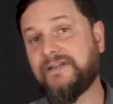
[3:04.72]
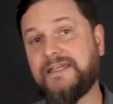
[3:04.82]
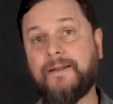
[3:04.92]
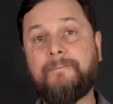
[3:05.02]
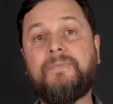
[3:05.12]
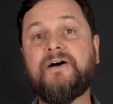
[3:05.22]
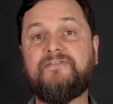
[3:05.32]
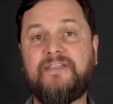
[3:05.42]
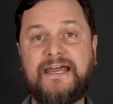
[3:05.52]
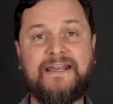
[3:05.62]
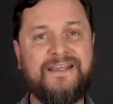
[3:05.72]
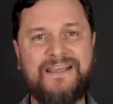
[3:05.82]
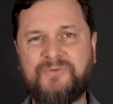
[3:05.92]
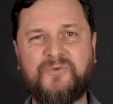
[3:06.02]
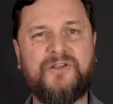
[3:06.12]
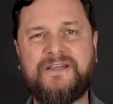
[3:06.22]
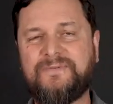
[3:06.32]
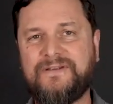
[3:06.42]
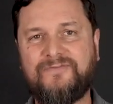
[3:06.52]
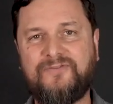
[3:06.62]
to get above that. And really
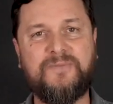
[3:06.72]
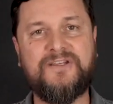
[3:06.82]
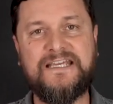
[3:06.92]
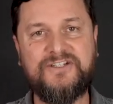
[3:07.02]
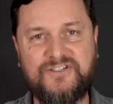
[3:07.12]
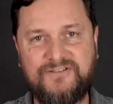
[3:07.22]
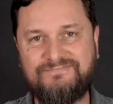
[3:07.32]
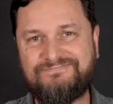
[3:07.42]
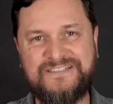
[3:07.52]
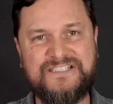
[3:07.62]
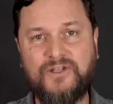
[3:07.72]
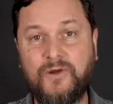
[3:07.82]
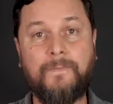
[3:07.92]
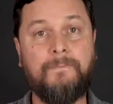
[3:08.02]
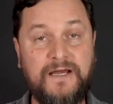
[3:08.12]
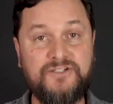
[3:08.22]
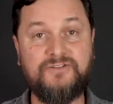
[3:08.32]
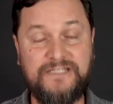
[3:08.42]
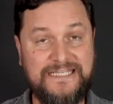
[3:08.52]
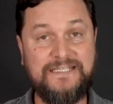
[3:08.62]
in fermentation, is there much
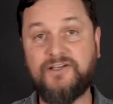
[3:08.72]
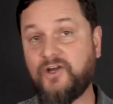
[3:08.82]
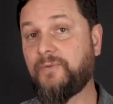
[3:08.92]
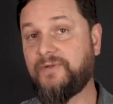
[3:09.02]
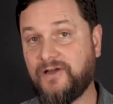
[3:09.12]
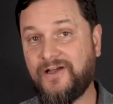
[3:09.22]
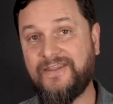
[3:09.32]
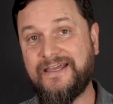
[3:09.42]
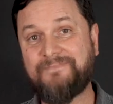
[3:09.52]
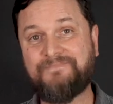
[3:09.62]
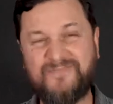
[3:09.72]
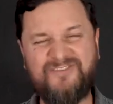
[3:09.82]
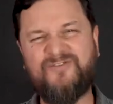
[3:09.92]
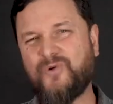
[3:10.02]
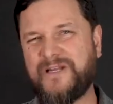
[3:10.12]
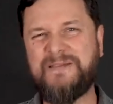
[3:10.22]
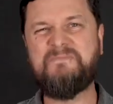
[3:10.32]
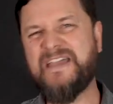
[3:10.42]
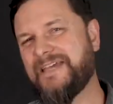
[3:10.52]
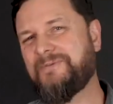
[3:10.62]
need to go beyond that? 40
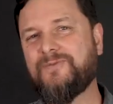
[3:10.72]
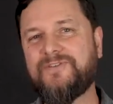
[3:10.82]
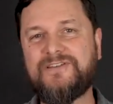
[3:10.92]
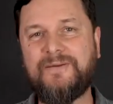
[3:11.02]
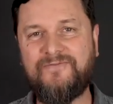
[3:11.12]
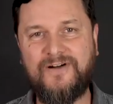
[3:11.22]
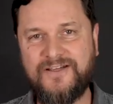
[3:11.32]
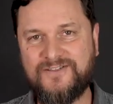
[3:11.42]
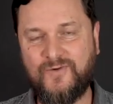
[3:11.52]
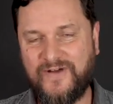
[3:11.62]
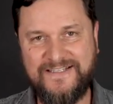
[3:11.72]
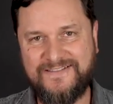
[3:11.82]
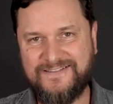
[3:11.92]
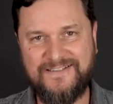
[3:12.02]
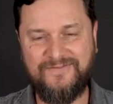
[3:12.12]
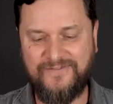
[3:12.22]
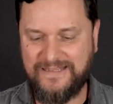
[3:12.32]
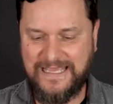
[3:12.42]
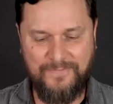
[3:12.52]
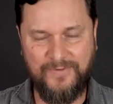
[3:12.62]
maybe with some Voss quikes and stuff
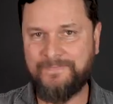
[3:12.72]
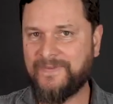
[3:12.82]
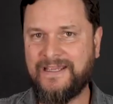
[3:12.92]
like that, but